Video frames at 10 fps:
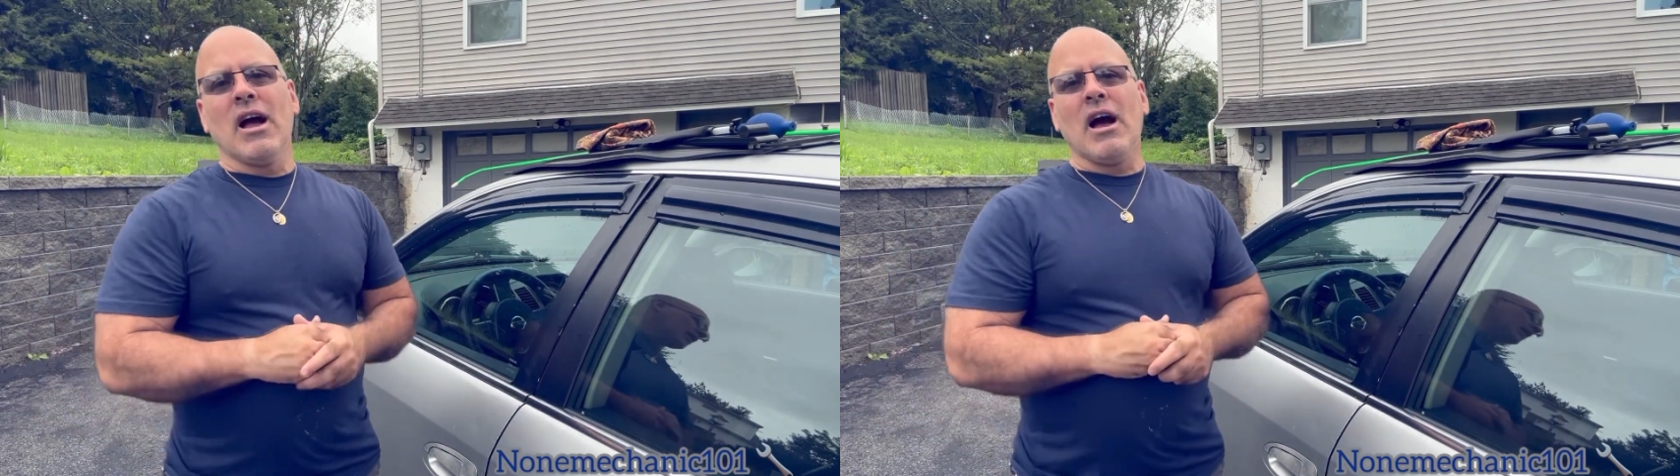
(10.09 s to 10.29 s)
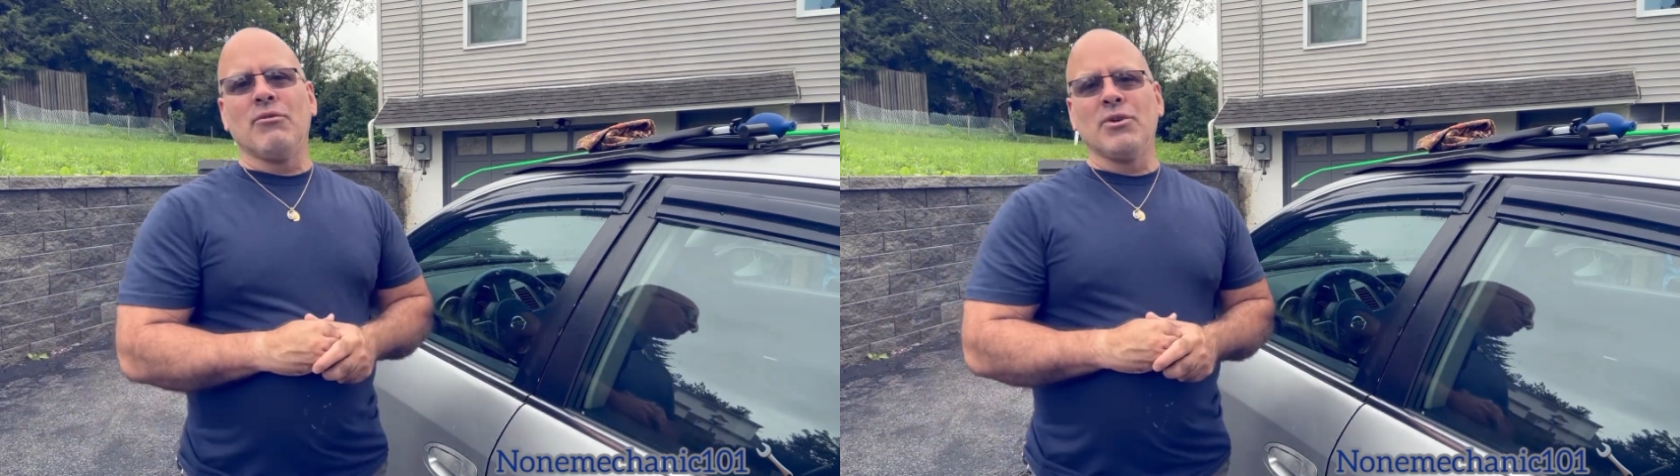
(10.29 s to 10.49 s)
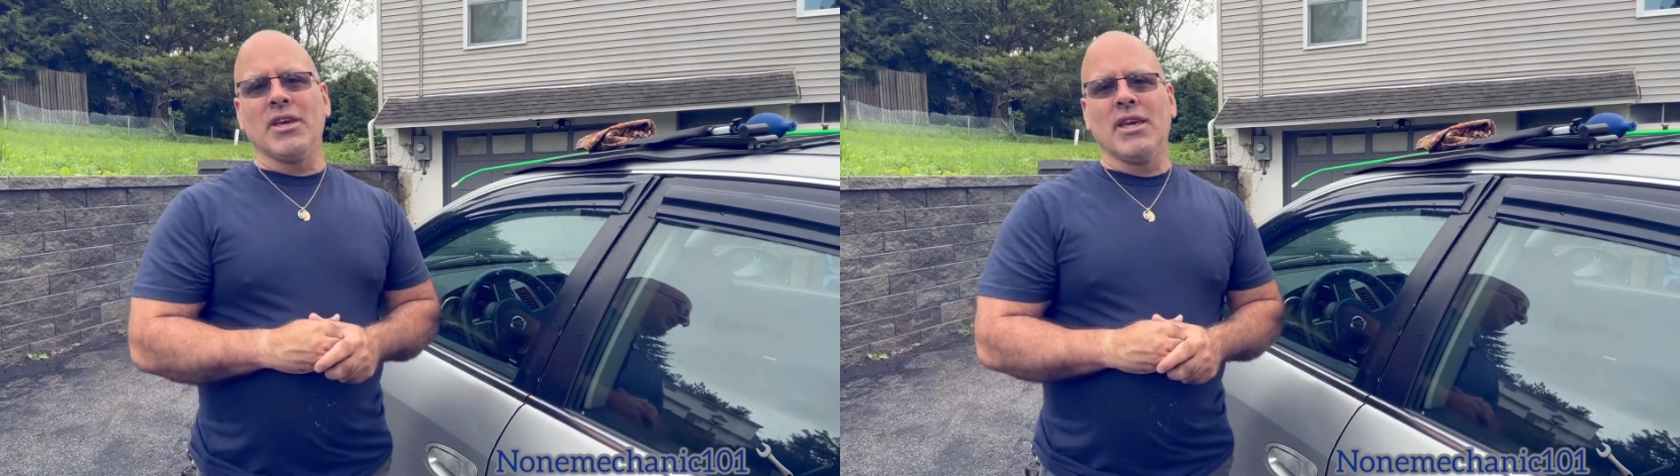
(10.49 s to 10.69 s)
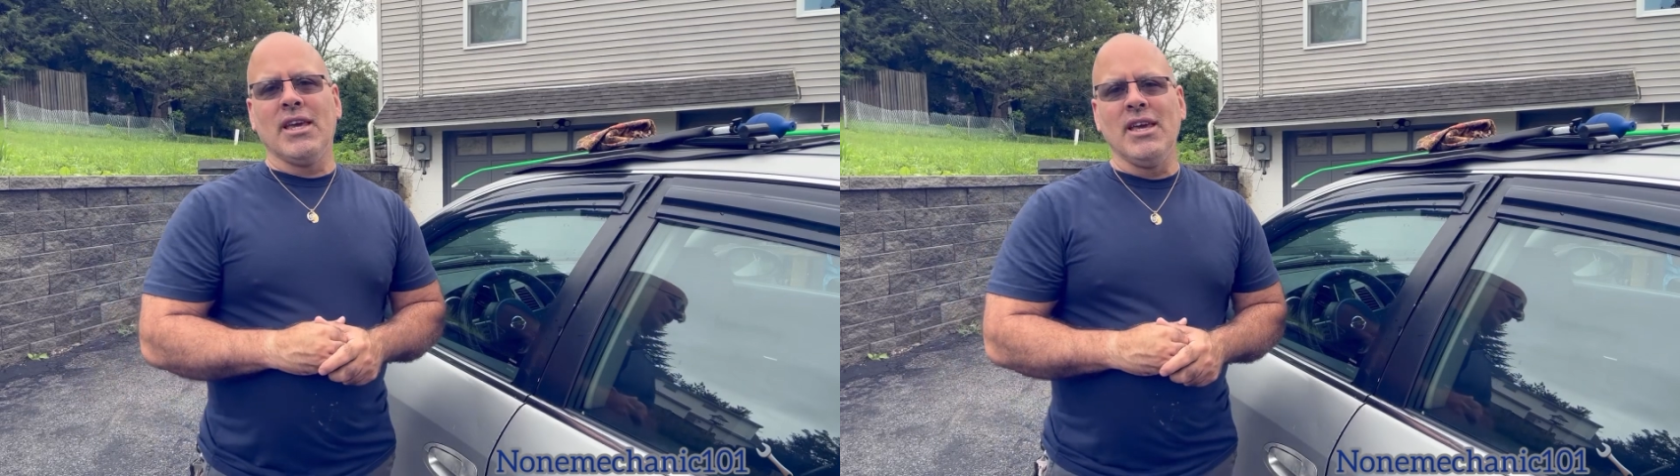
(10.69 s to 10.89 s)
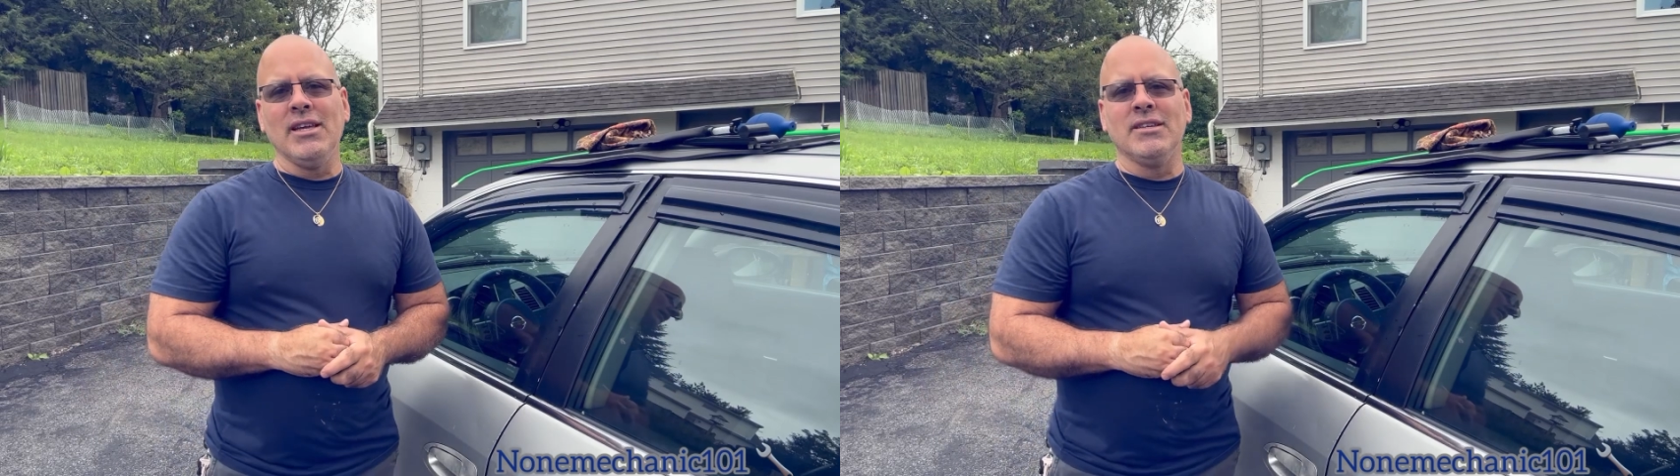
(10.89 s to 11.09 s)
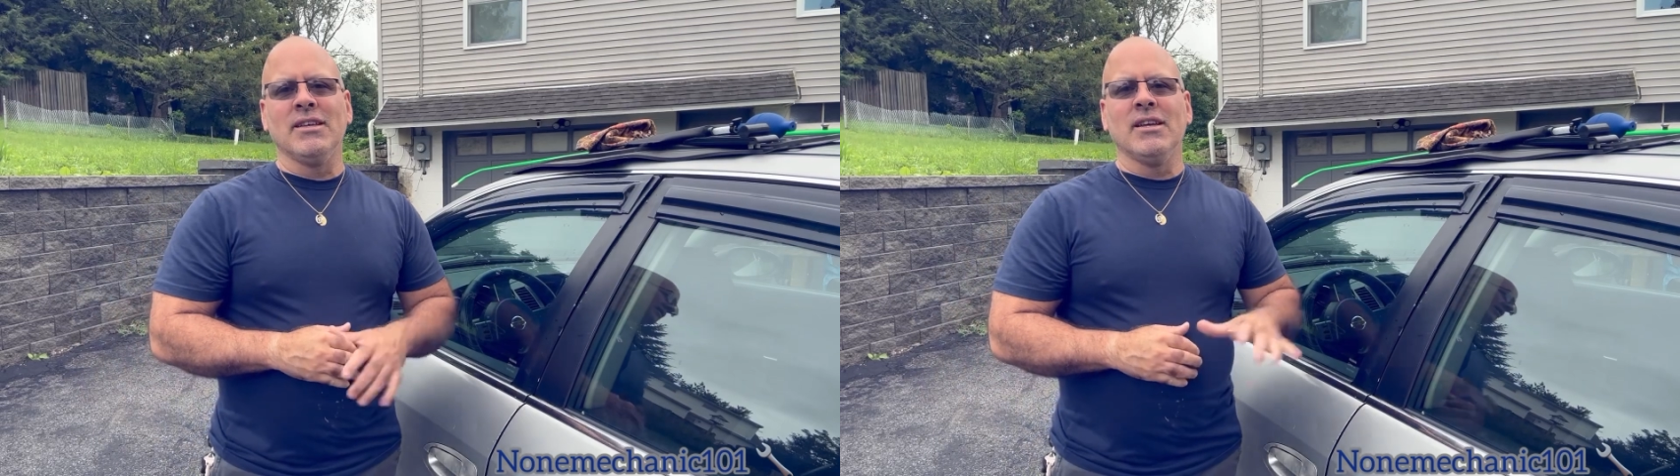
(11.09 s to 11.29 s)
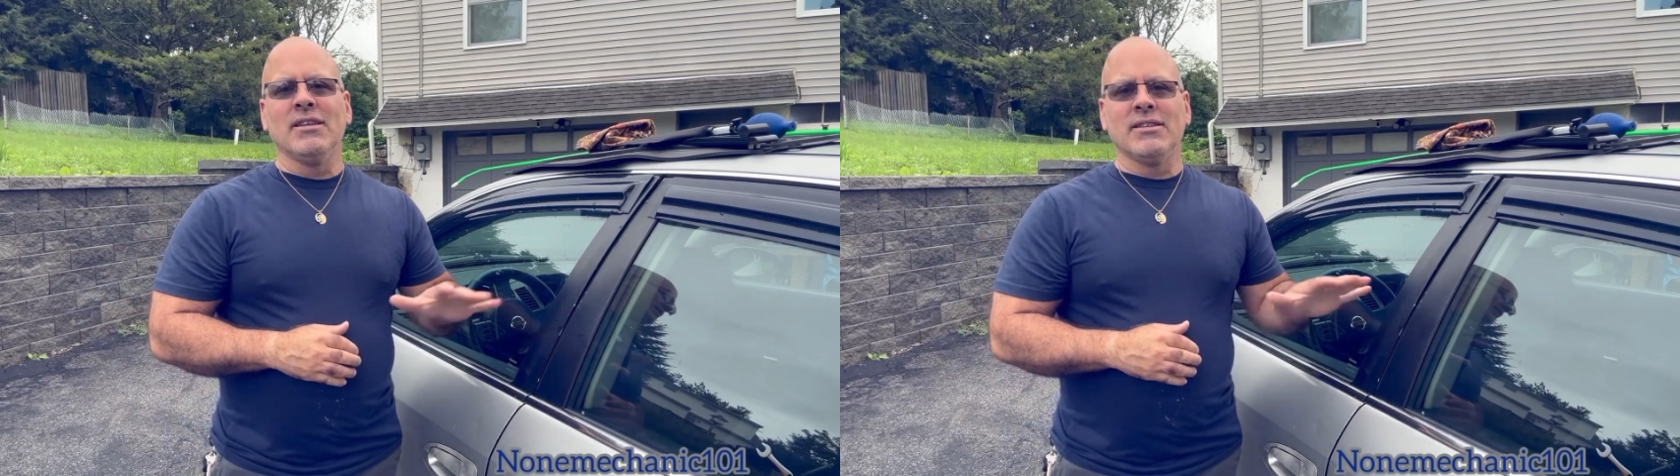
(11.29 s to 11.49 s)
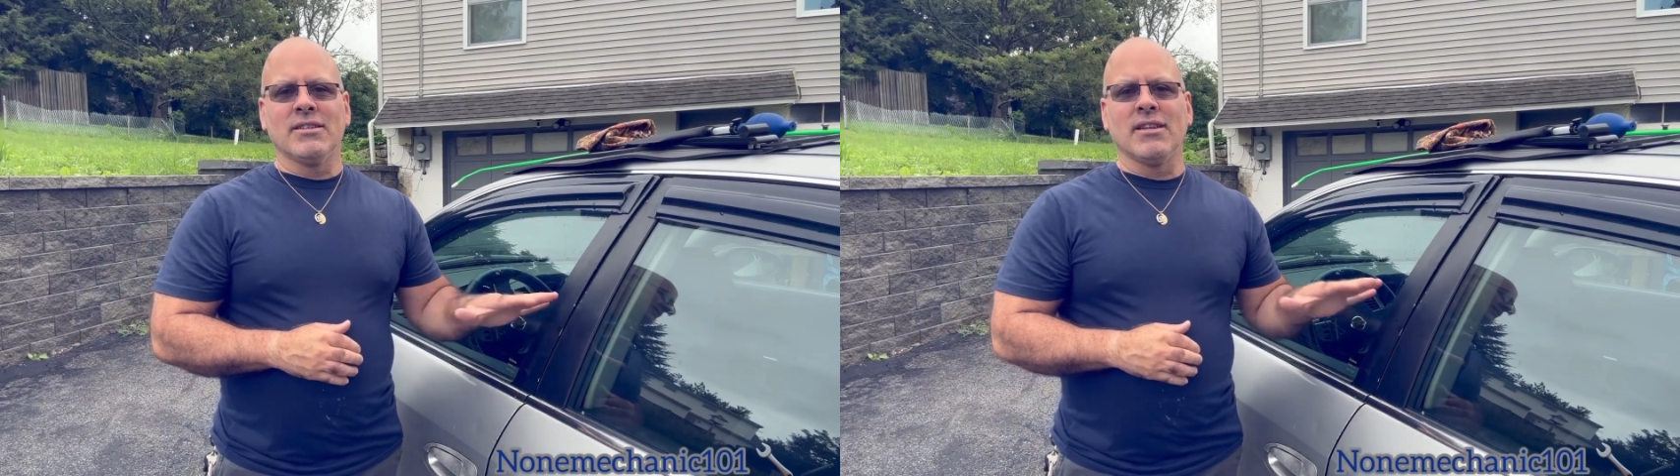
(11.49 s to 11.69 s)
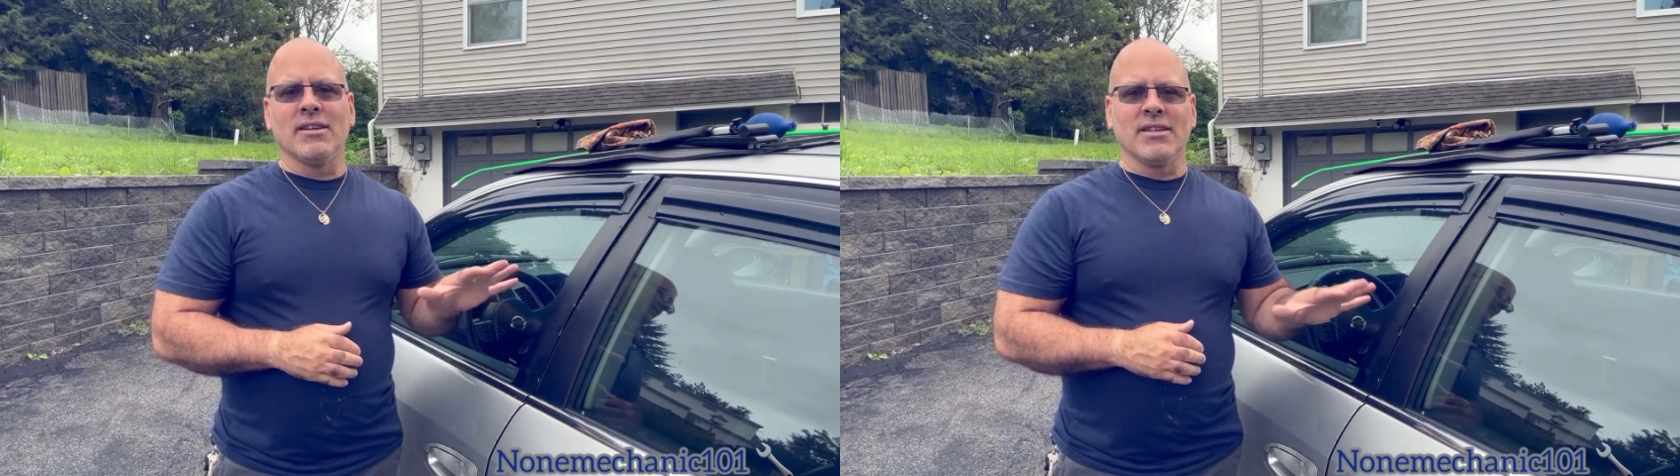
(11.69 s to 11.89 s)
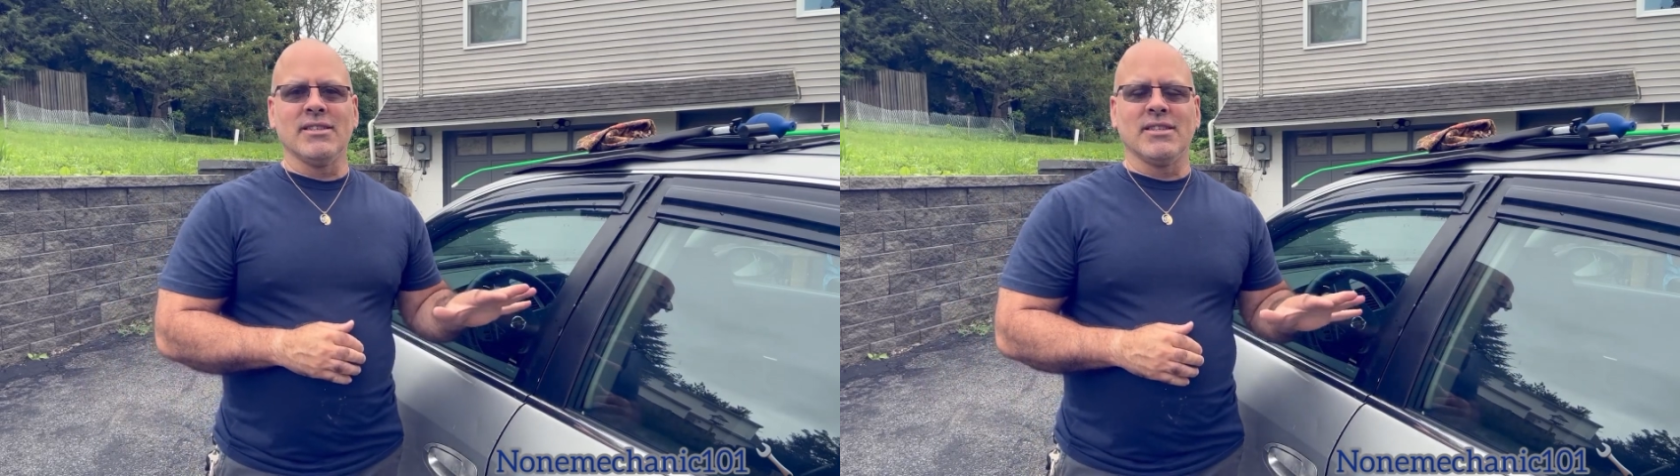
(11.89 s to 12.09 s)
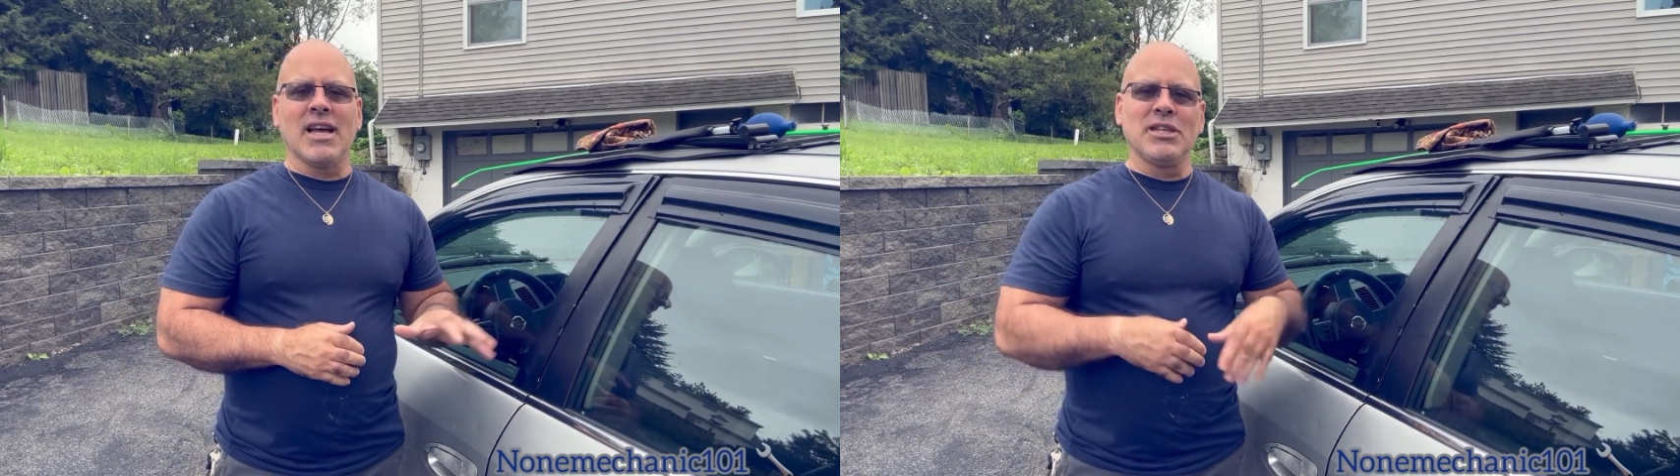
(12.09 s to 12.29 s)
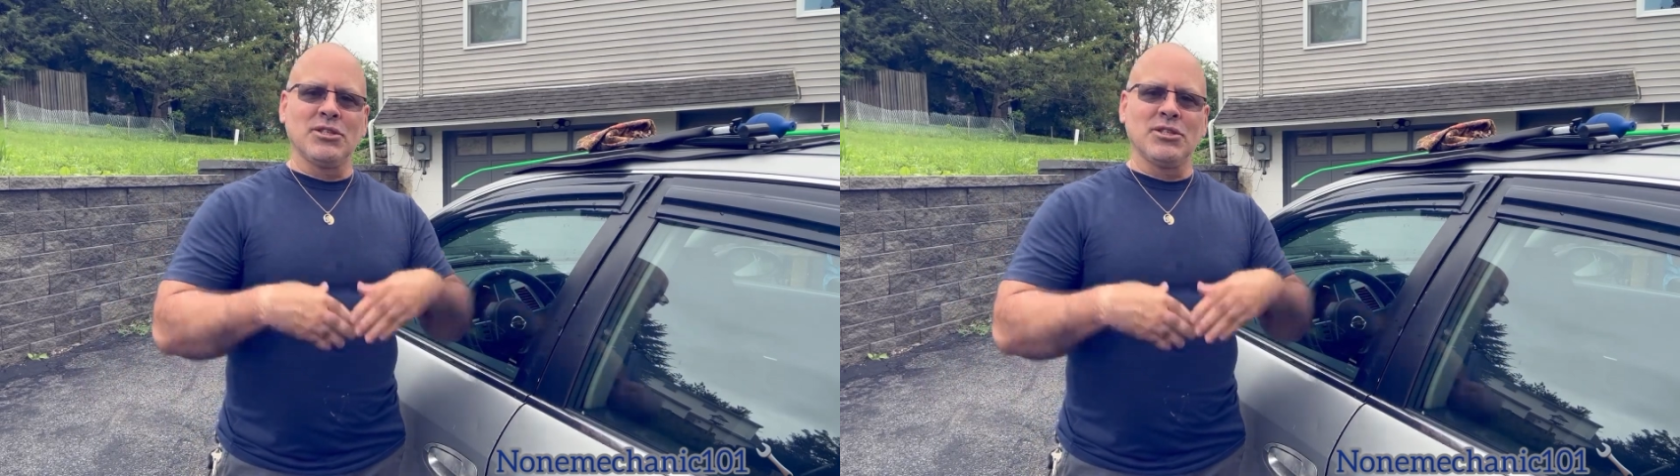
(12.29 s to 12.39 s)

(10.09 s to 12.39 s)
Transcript: our keys stuck inside.